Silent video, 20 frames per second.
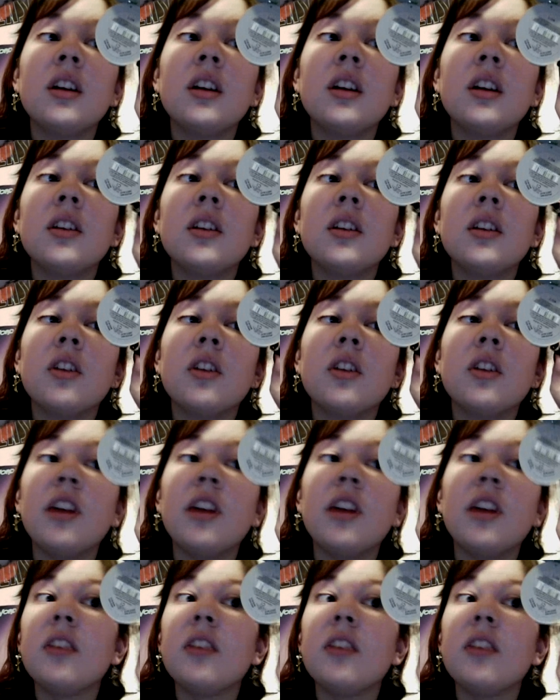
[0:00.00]
So
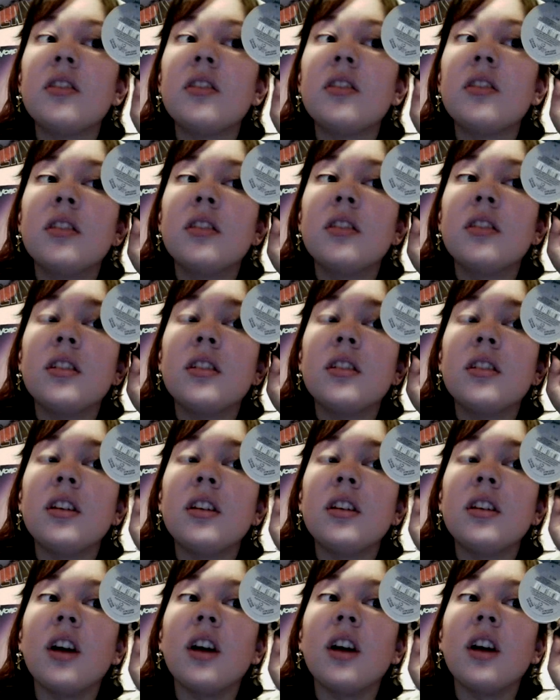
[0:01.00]
just,
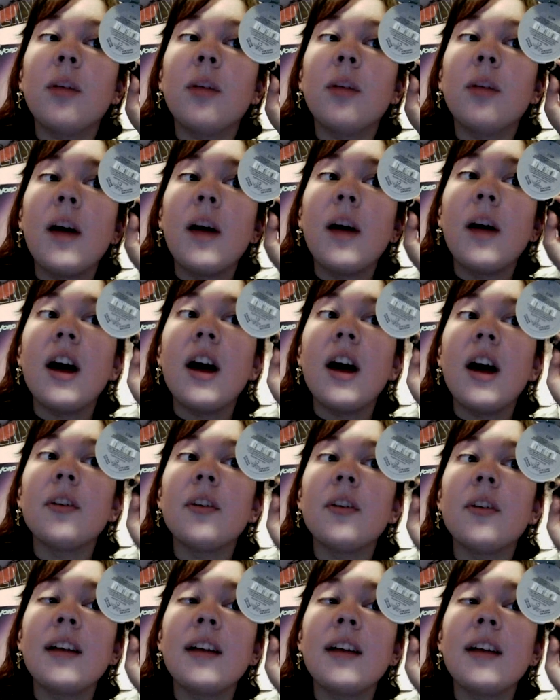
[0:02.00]
apply whatever
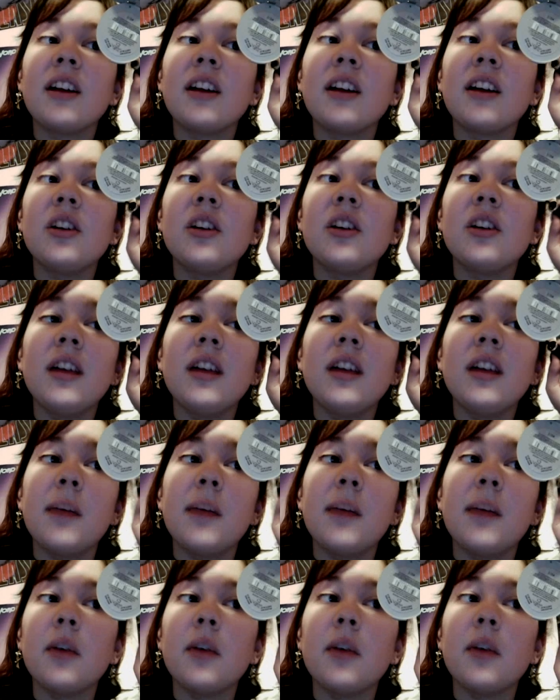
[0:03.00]
mascara you like
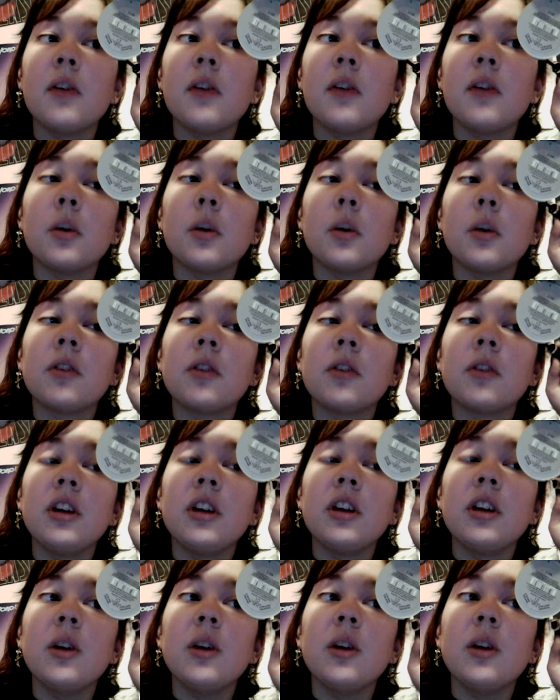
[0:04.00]
best, whatever works for
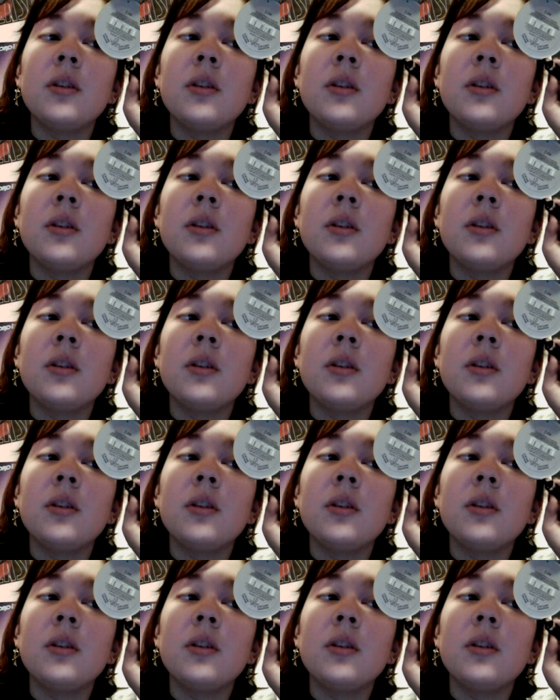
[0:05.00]
you.